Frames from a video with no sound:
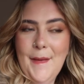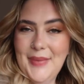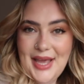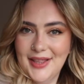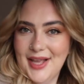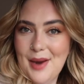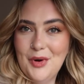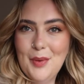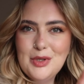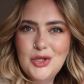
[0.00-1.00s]
pick the
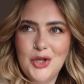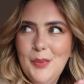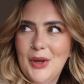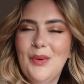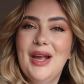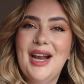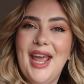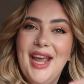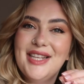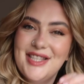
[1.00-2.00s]
camera up super
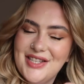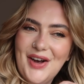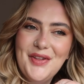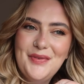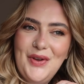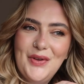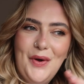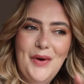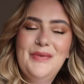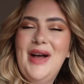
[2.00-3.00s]
quickly, start the vlog
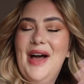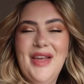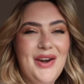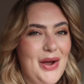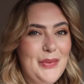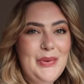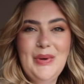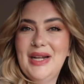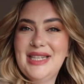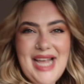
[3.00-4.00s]
off, and then I
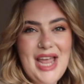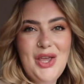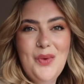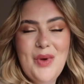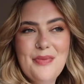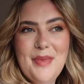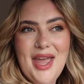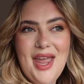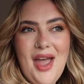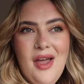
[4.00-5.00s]
will take you with
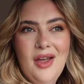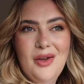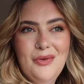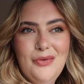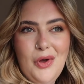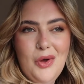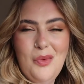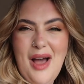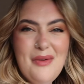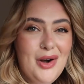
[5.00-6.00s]
me for
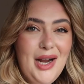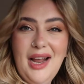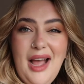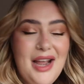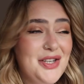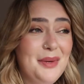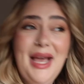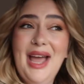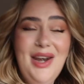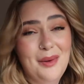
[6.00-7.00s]
whatever I end up
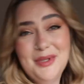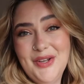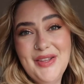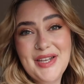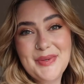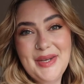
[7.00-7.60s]
getting up to this